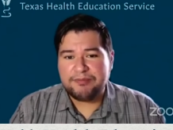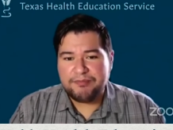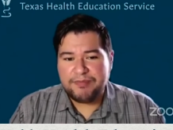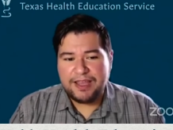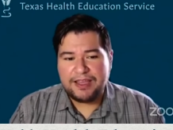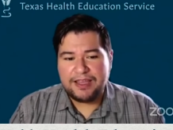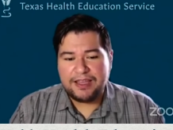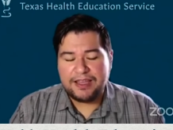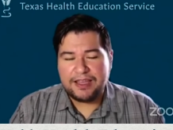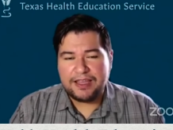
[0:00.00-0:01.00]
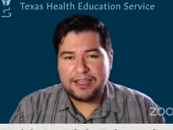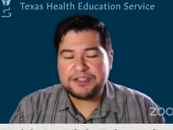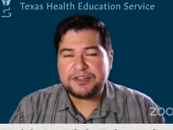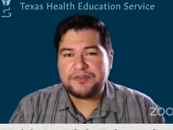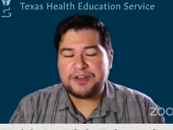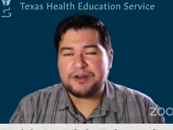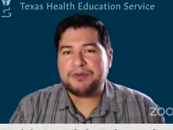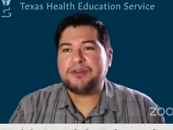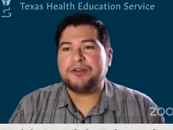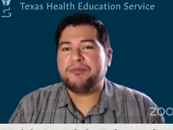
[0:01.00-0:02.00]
may interfere with your